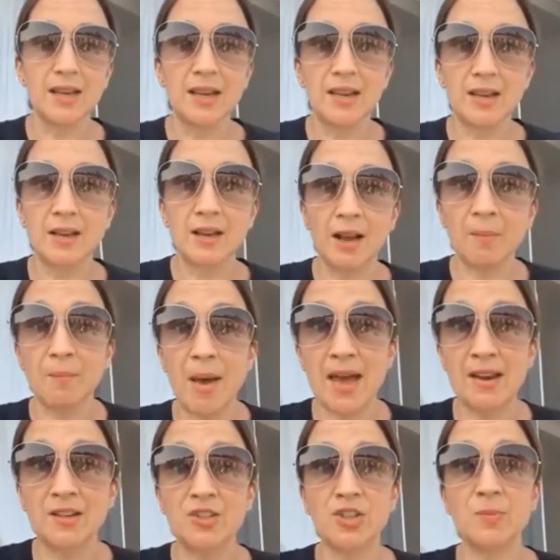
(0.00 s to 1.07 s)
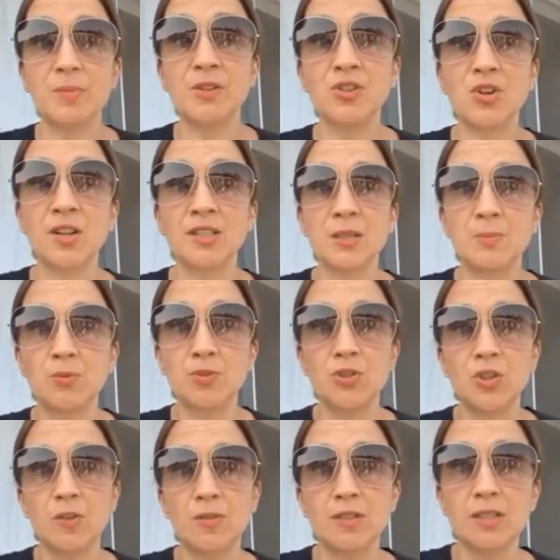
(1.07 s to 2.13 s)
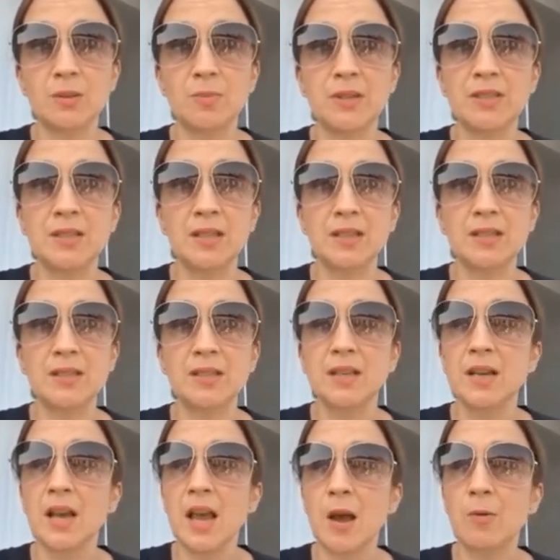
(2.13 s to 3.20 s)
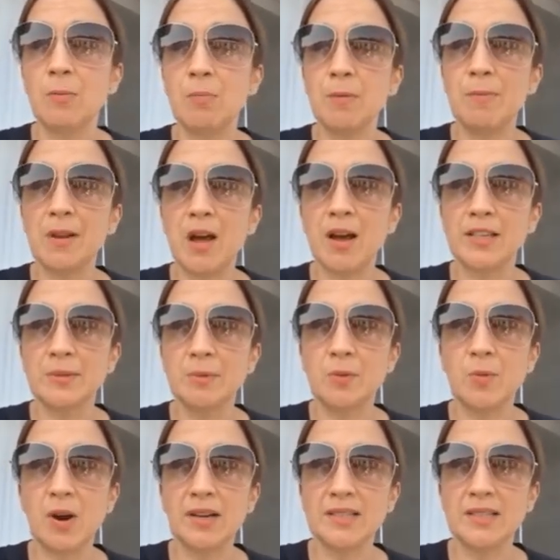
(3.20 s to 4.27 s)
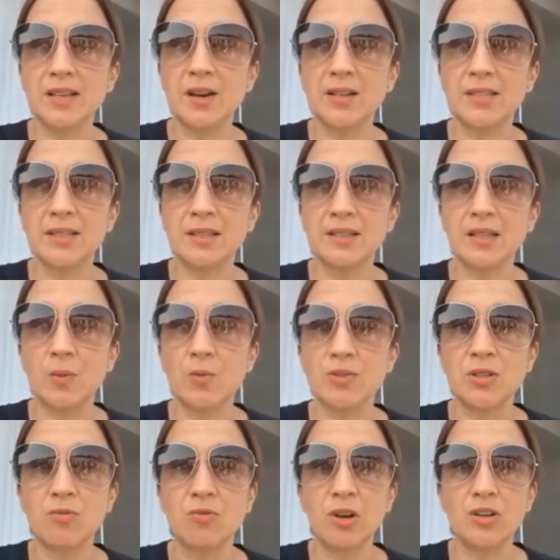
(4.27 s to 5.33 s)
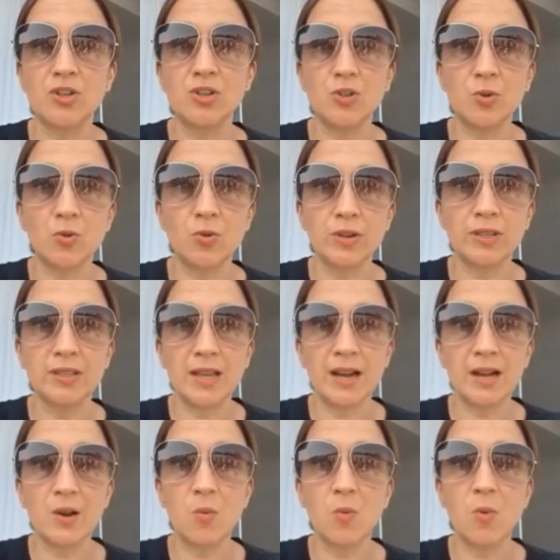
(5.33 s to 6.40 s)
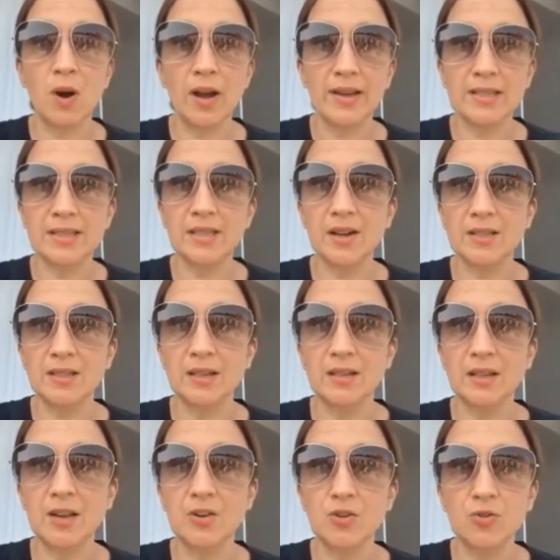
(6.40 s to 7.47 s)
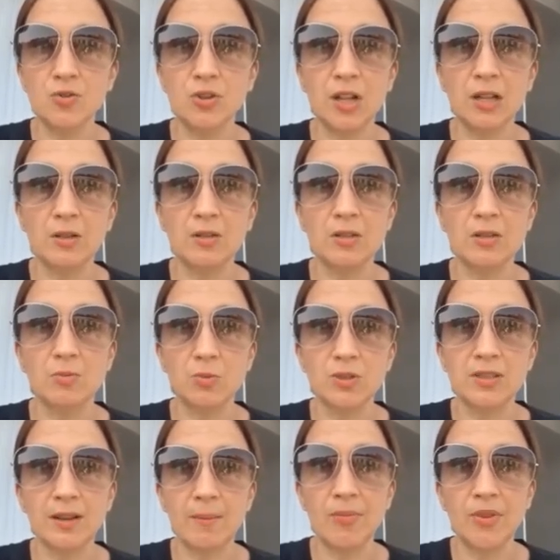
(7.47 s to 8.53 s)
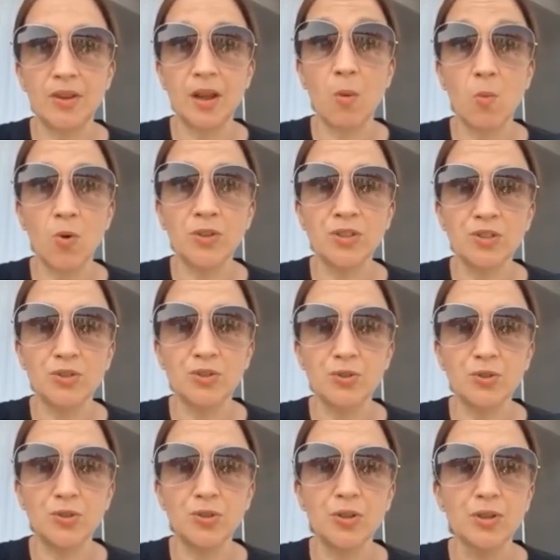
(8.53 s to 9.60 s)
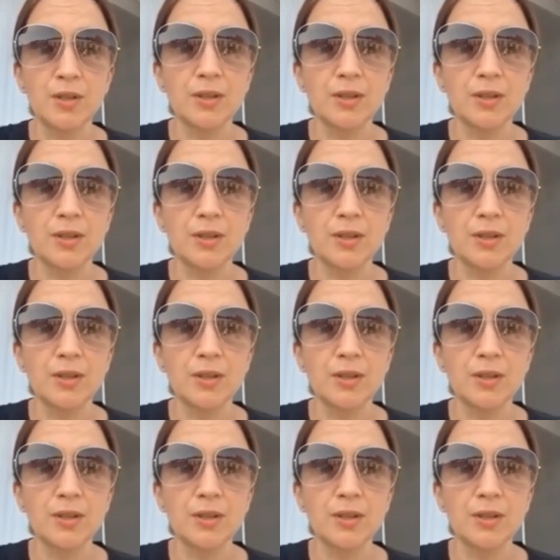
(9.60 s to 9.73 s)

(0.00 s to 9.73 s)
a companionship and transport services business. And when people asked me why I started it, I wasn't really sure exactly why I started it. I knew that was something I wanted to,